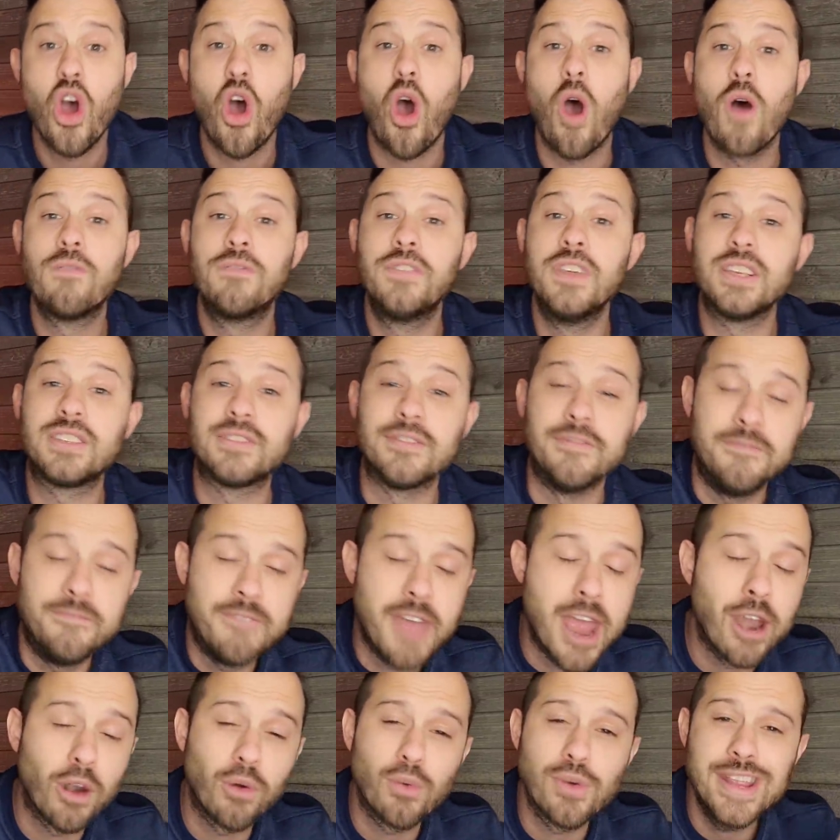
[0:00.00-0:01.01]
of this
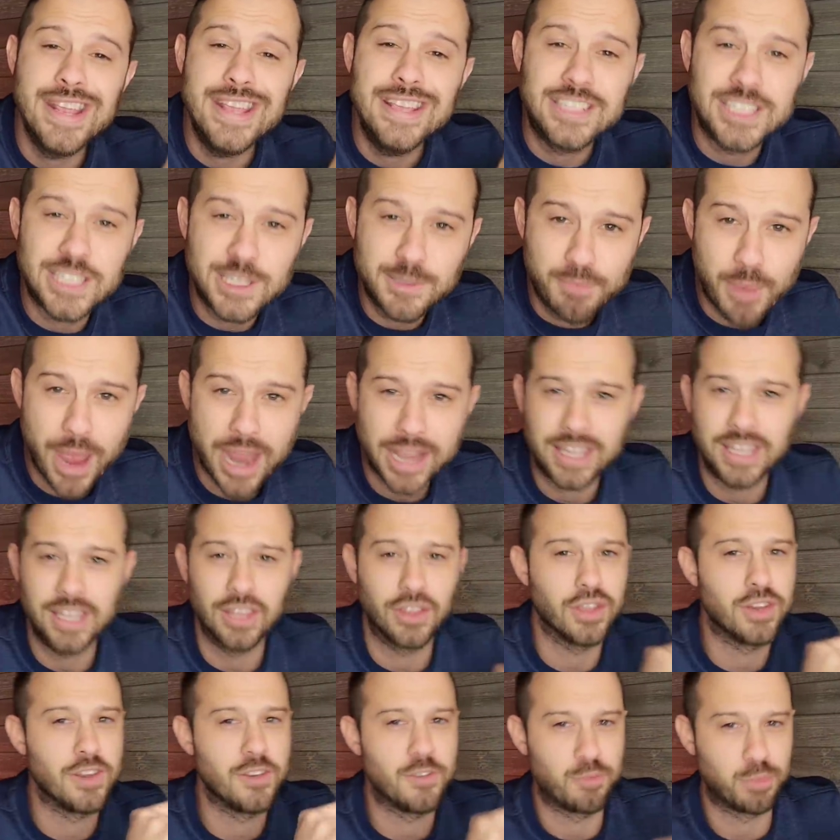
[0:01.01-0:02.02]
very
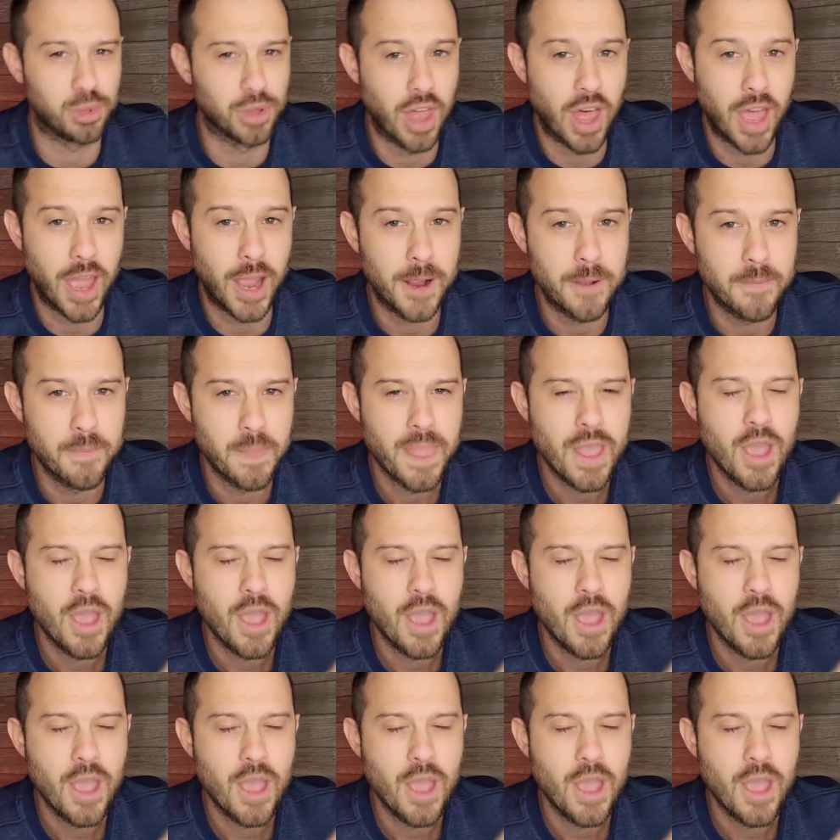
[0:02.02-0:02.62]
speculative play.